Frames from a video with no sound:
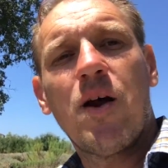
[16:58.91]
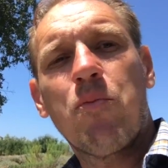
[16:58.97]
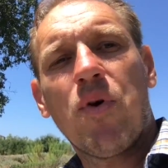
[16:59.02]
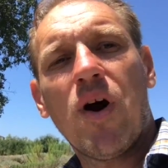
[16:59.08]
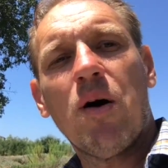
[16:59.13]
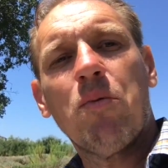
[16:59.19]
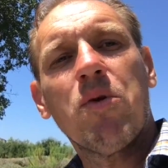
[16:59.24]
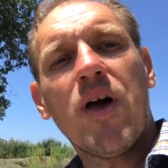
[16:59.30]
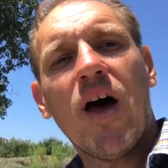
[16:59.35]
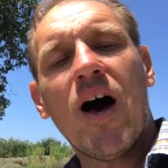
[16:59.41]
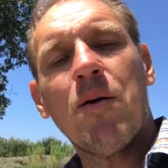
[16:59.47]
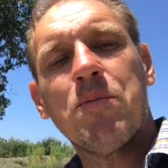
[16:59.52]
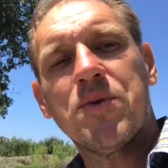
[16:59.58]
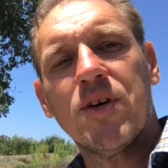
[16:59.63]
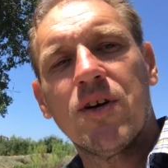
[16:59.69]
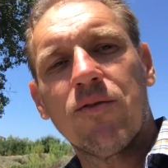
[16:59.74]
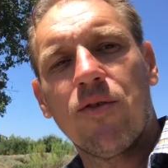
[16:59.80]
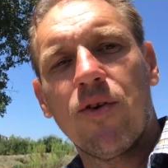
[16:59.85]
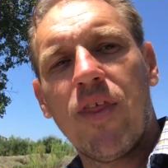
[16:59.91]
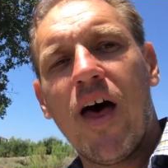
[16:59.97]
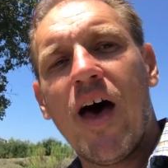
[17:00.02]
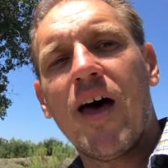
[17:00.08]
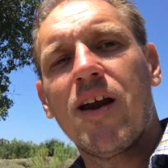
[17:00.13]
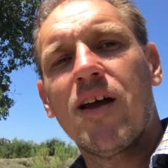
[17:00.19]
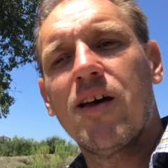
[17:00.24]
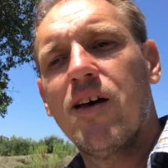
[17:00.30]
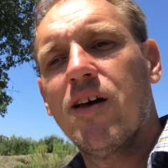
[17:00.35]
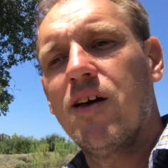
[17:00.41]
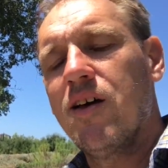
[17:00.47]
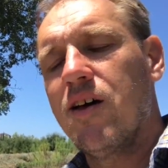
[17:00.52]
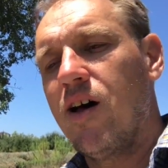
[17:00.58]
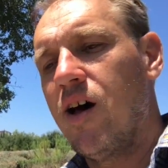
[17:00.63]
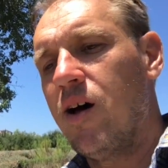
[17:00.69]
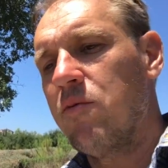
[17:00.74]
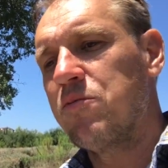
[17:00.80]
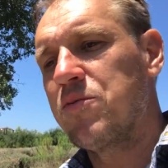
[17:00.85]
I'd probably opt in for that,
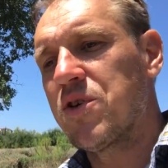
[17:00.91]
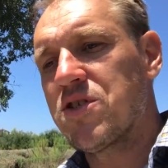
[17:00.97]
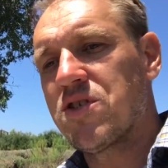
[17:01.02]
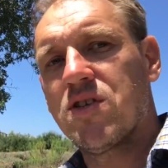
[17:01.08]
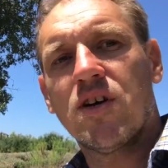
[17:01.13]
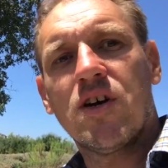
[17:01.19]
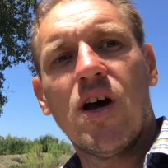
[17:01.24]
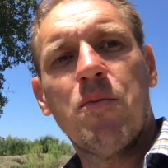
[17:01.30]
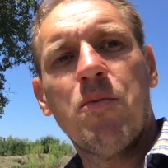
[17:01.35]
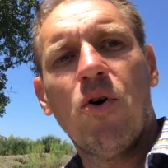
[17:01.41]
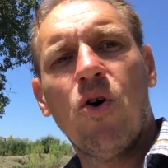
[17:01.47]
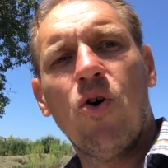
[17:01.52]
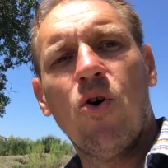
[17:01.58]
just to come